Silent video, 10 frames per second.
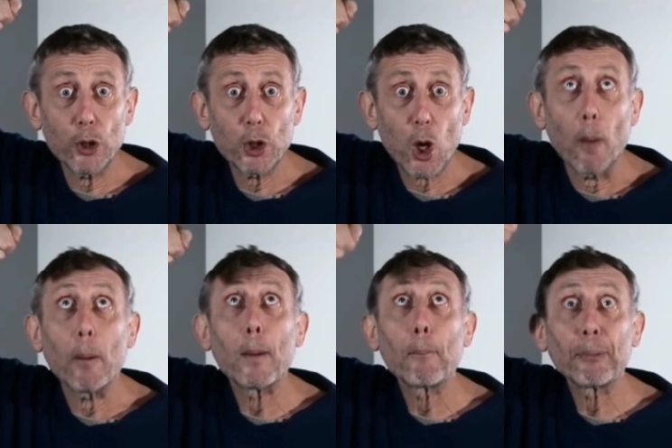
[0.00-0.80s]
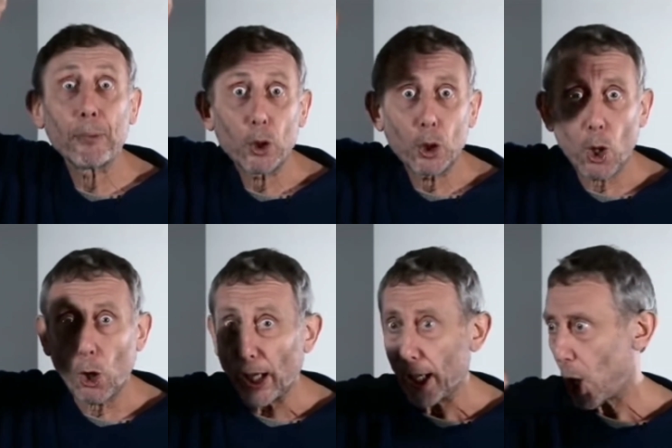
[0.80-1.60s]
on the top
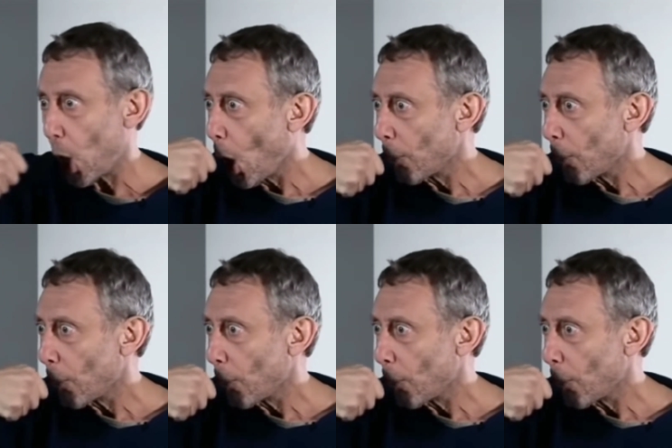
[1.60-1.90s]
got it.